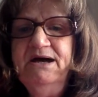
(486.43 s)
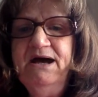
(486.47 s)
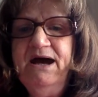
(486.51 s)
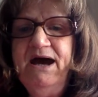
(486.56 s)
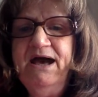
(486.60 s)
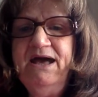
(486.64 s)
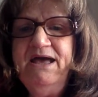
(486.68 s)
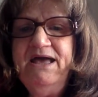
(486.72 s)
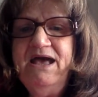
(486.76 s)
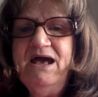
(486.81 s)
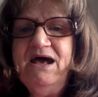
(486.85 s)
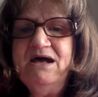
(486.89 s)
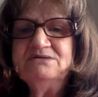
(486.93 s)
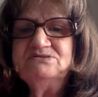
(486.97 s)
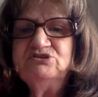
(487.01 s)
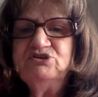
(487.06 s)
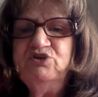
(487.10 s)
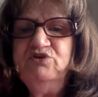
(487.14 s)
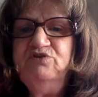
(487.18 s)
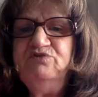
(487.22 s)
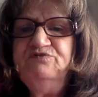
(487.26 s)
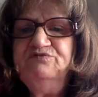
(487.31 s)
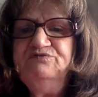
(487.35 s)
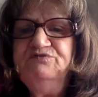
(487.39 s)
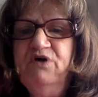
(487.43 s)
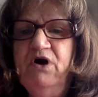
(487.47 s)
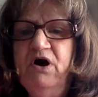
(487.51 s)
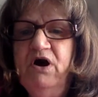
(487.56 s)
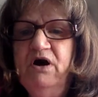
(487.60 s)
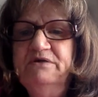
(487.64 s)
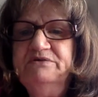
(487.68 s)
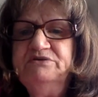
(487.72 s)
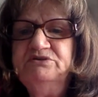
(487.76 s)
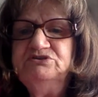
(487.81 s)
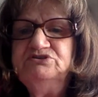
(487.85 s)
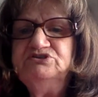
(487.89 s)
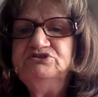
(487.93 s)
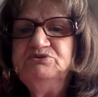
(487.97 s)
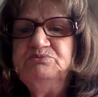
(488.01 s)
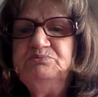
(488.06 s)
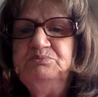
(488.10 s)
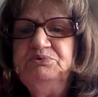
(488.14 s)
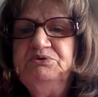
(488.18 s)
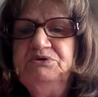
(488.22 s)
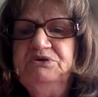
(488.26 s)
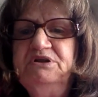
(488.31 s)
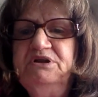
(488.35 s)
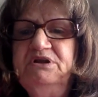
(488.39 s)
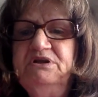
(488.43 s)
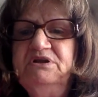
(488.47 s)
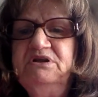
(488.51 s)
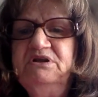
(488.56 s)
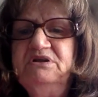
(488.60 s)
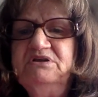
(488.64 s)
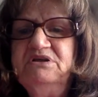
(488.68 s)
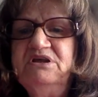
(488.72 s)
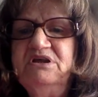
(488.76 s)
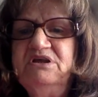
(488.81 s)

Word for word: I ask you, Father, to put